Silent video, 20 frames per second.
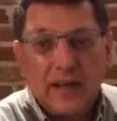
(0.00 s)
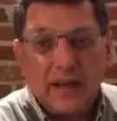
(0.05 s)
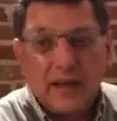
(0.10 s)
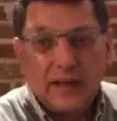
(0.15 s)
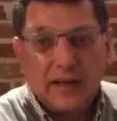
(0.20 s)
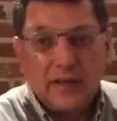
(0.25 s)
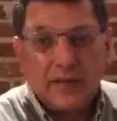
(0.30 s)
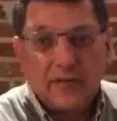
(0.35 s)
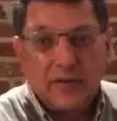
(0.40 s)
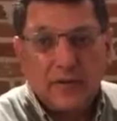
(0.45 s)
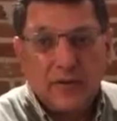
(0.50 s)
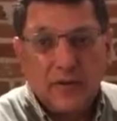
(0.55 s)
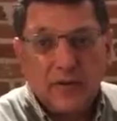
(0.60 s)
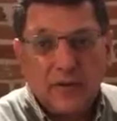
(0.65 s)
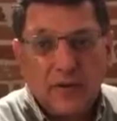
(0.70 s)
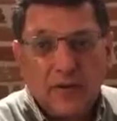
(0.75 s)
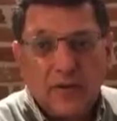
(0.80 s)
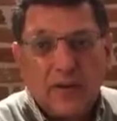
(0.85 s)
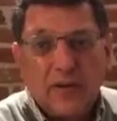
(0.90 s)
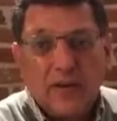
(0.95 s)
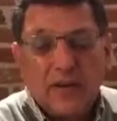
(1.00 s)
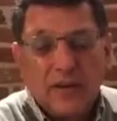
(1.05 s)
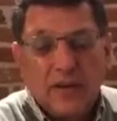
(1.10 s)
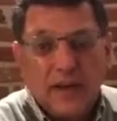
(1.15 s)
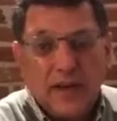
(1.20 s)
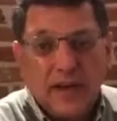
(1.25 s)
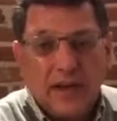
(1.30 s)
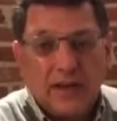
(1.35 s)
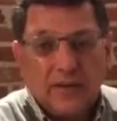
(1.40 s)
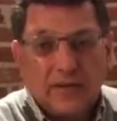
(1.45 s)
I enrolled
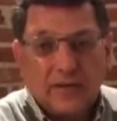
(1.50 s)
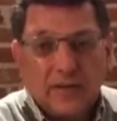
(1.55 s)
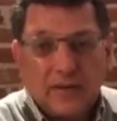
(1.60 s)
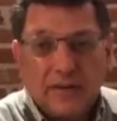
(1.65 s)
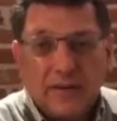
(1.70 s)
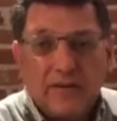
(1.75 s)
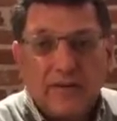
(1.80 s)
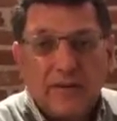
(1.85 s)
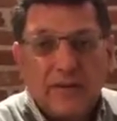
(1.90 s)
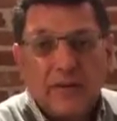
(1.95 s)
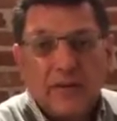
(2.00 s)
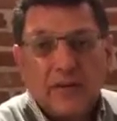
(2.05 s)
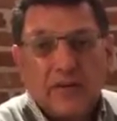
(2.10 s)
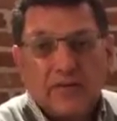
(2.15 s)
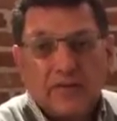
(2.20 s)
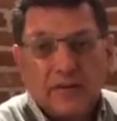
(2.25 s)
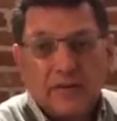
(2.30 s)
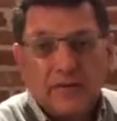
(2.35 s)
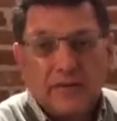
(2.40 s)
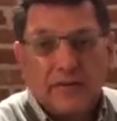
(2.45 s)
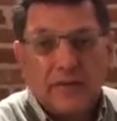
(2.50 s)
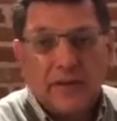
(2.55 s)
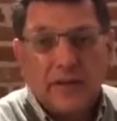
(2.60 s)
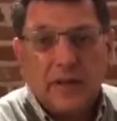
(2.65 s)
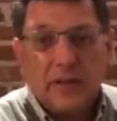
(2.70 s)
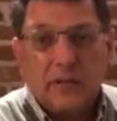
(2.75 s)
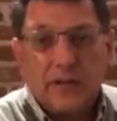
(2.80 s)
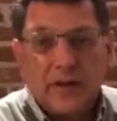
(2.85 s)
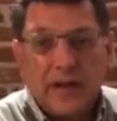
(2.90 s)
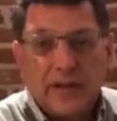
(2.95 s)
at Griffith
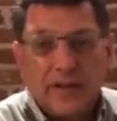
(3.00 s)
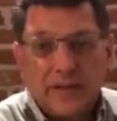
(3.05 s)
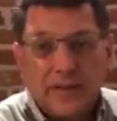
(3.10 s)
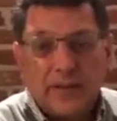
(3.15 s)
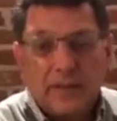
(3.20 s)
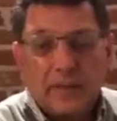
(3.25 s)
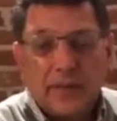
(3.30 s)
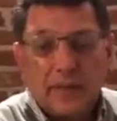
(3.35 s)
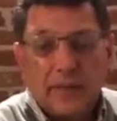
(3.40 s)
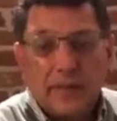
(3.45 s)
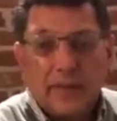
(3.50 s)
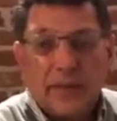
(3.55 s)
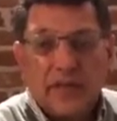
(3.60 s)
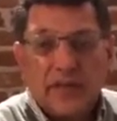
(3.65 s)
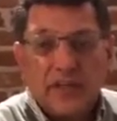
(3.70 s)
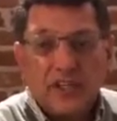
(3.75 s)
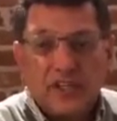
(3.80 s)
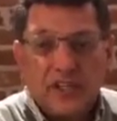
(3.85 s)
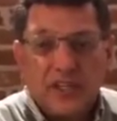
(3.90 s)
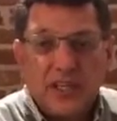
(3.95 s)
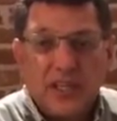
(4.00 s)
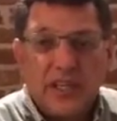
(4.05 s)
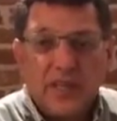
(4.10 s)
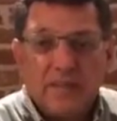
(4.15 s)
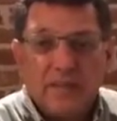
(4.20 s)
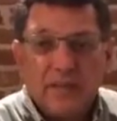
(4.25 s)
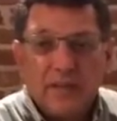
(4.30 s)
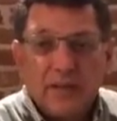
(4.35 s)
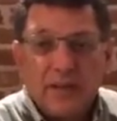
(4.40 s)
University, where I did my PhD,